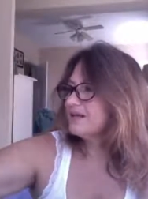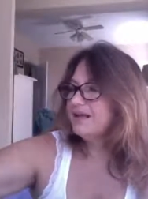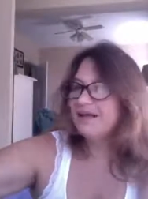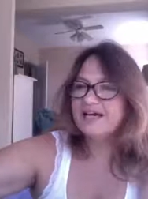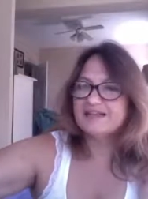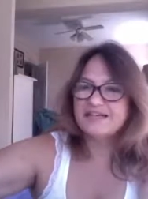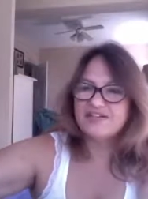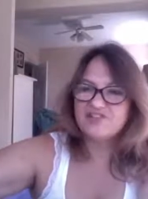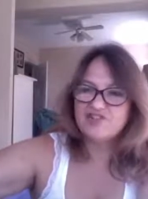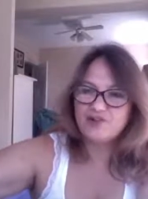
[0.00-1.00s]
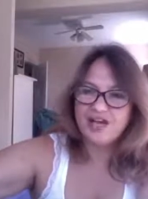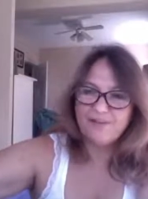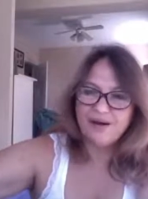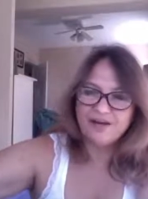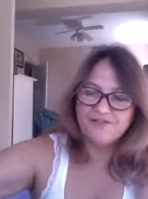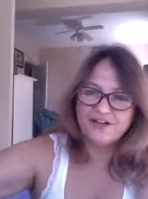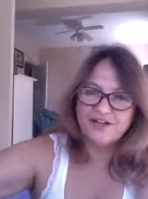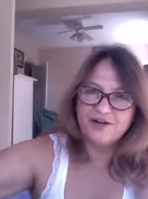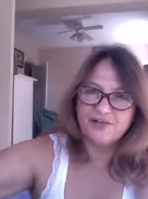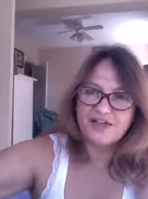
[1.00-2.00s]
Hey Lee, did you get my
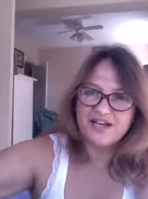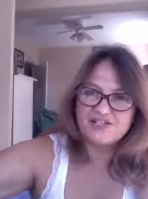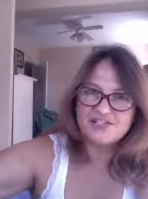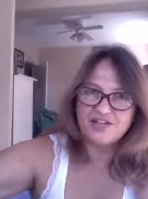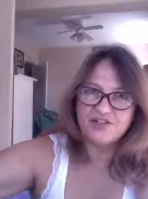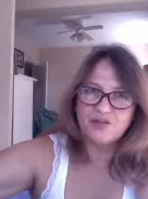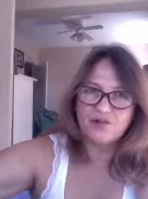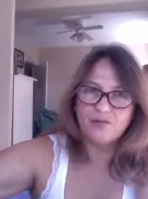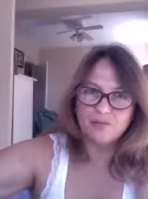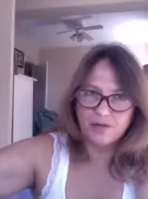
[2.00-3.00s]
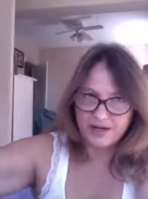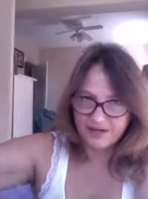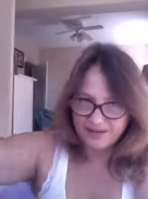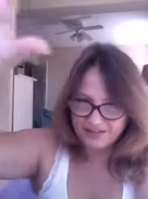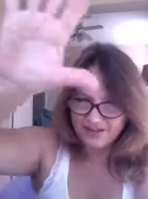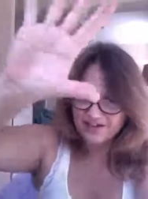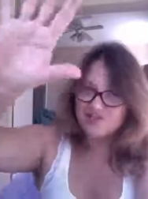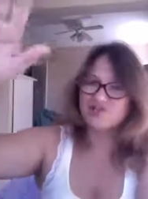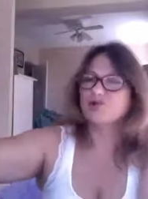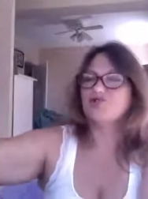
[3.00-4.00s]
video that I sent you? That I
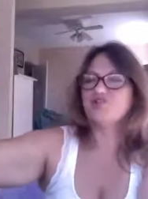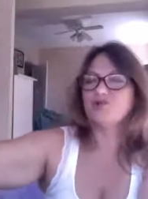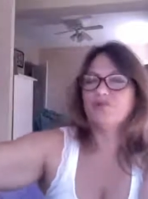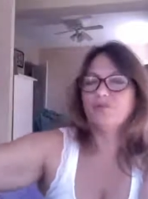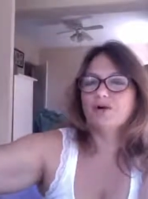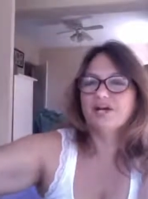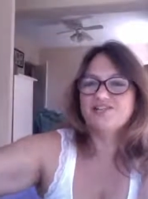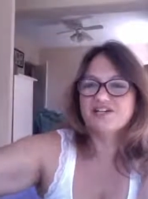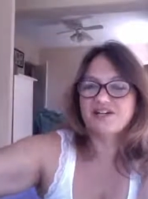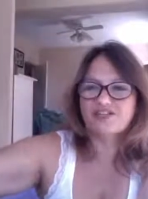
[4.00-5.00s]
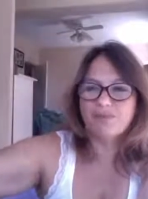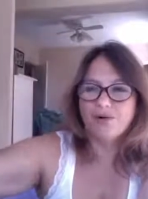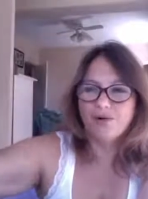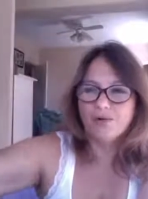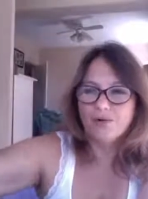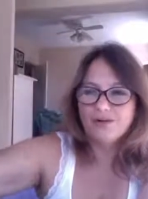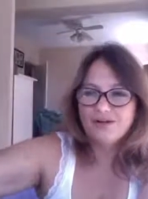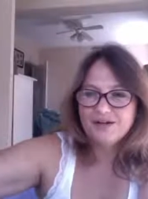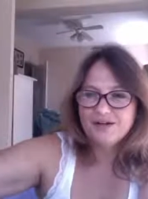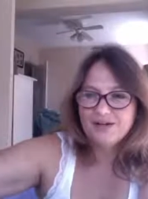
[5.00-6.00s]
showed you what I did on the poll
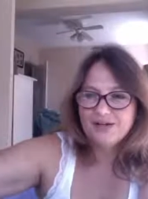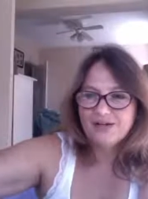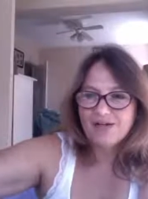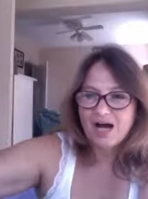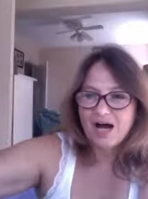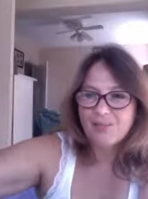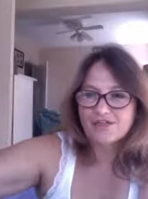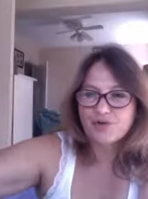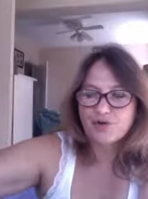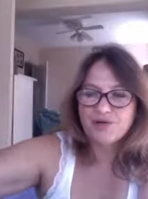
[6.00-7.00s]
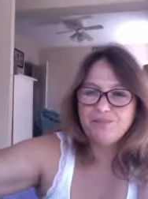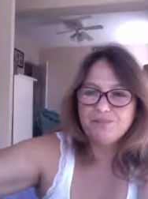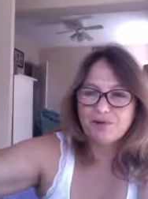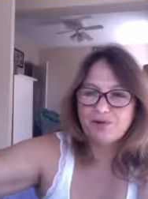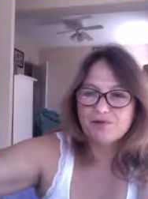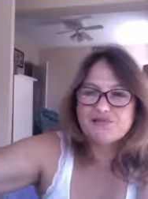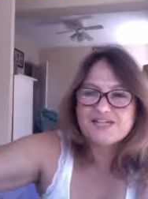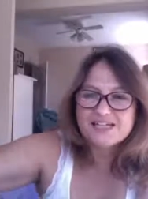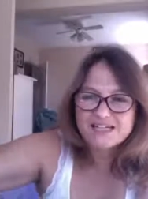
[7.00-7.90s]
about the green bubbles?